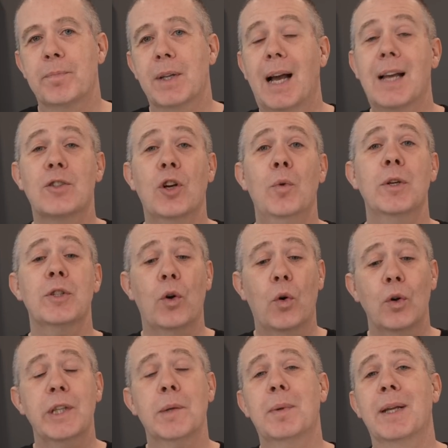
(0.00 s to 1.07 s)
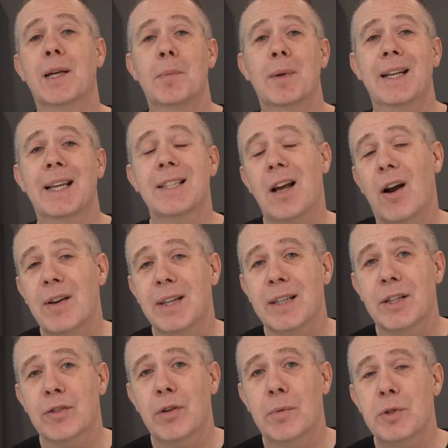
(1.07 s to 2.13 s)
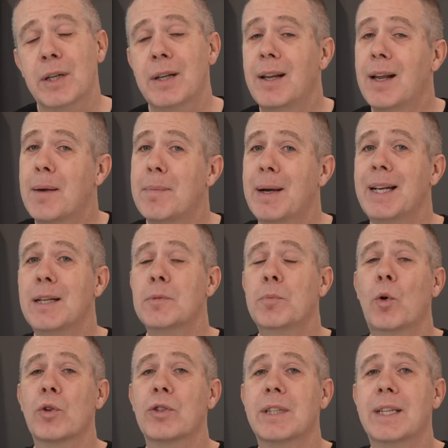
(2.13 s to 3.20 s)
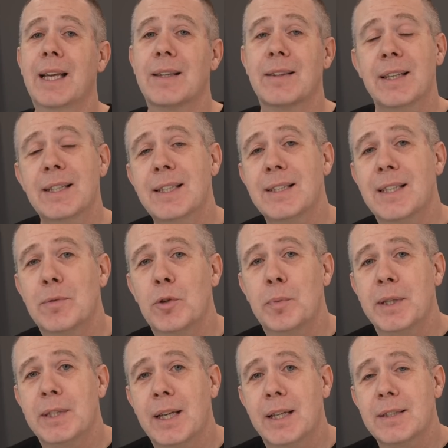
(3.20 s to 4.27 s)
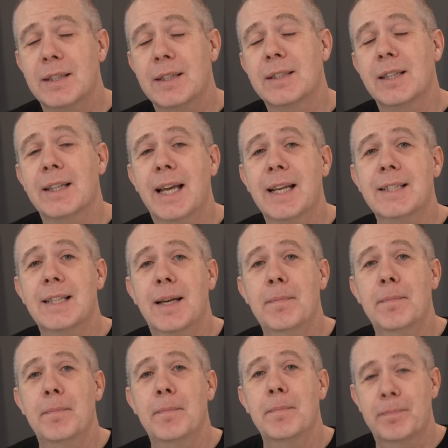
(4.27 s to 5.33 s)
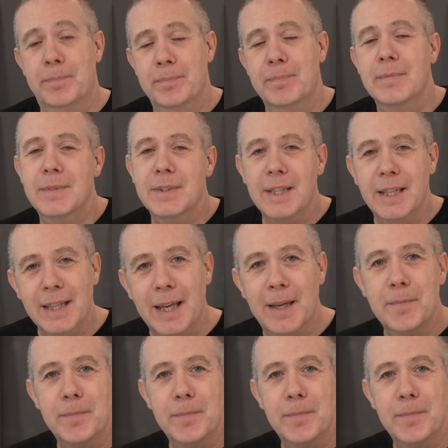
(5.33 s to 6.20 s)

As always, all the applicable links are in the description. My name is Paul C. This is WP Tuts, and until next time, take care